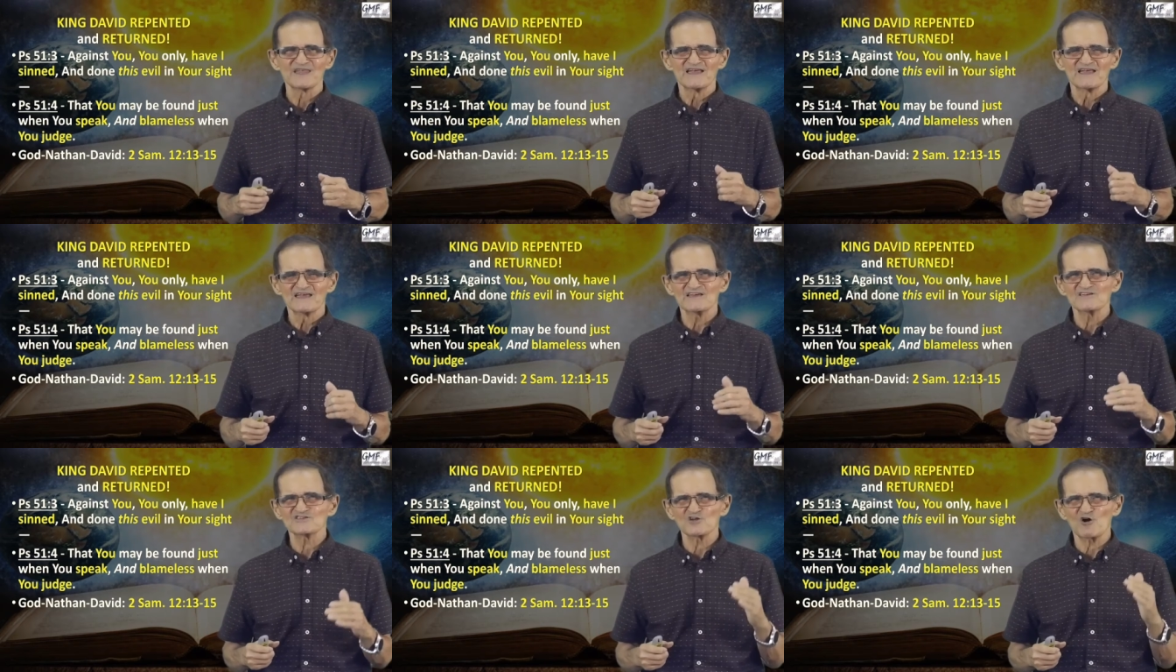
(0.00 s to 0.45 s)

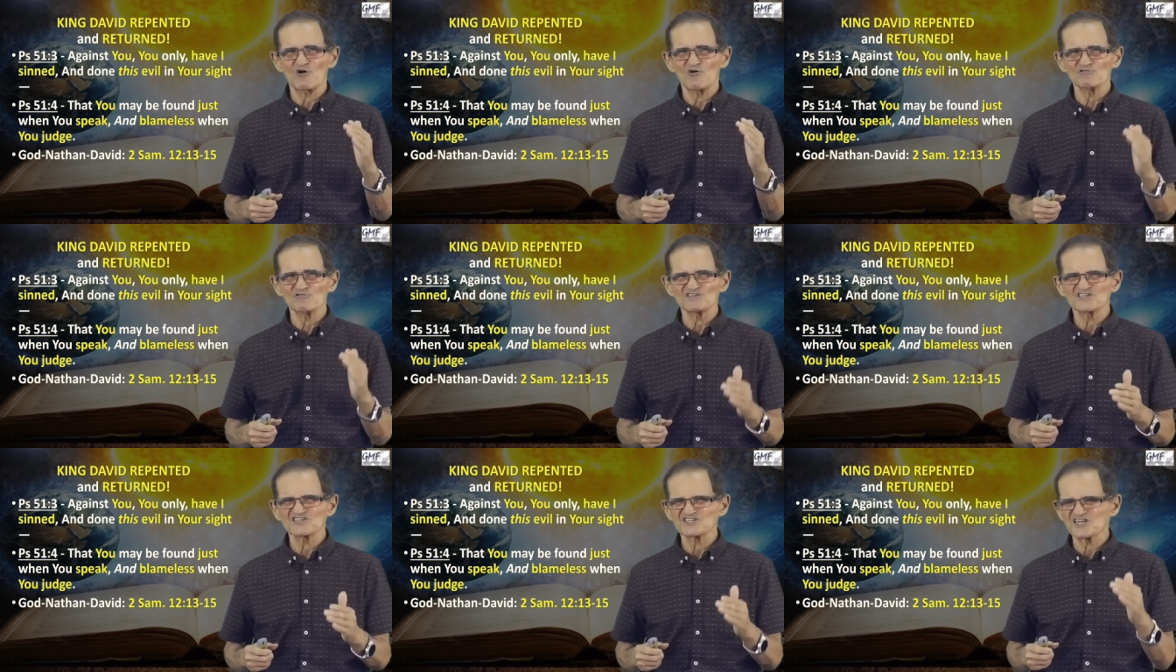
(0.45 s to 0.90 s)
His
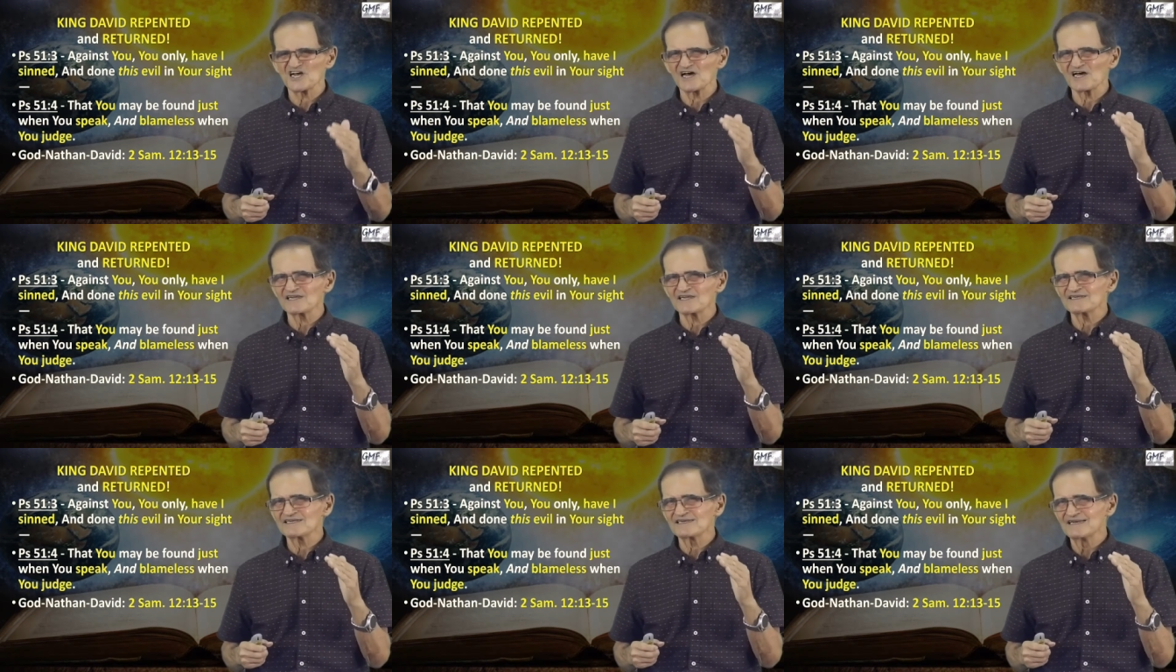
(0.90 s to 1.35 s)
own
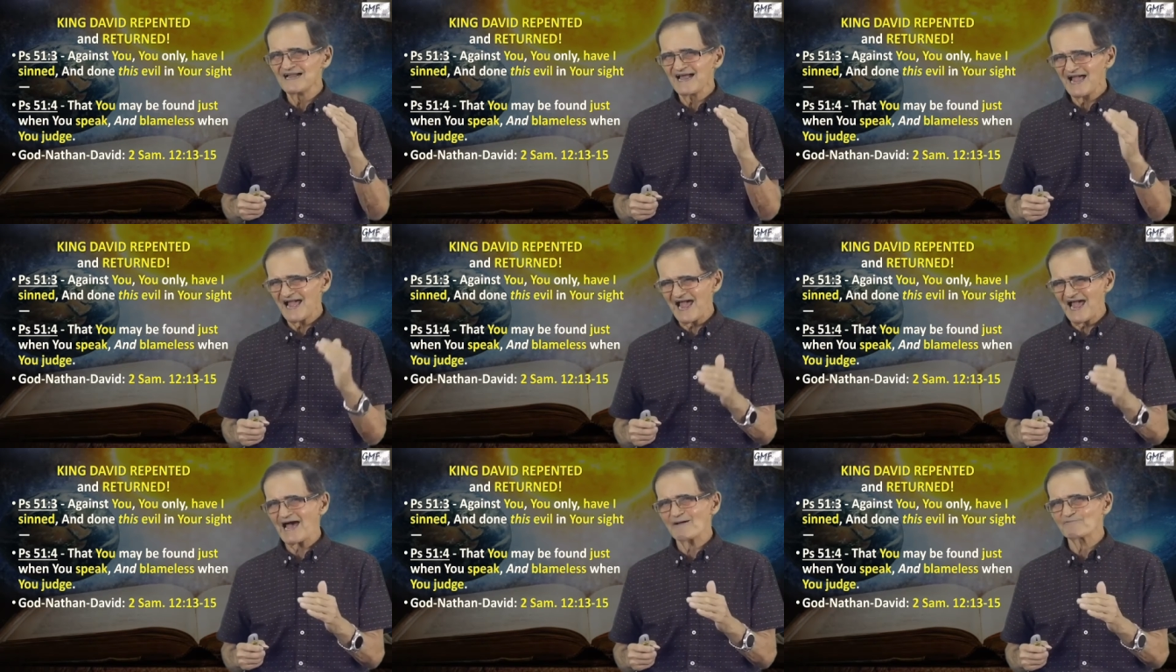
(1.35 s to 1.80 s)
son,
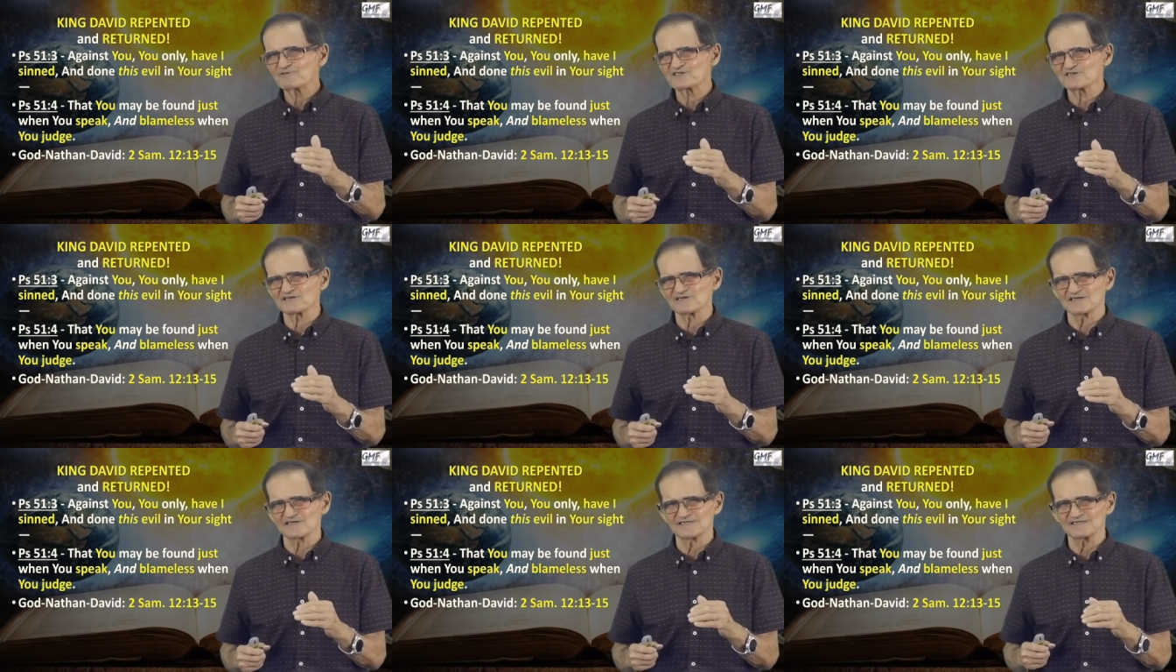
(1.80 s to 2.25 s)

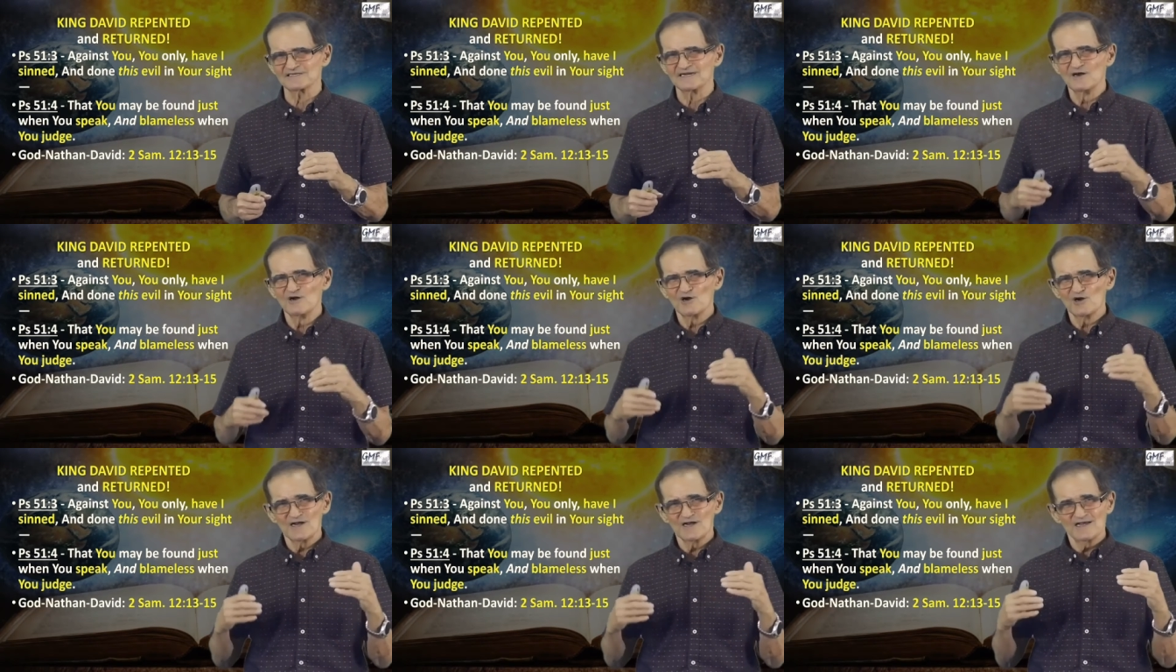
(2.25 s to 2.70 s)
Absalom,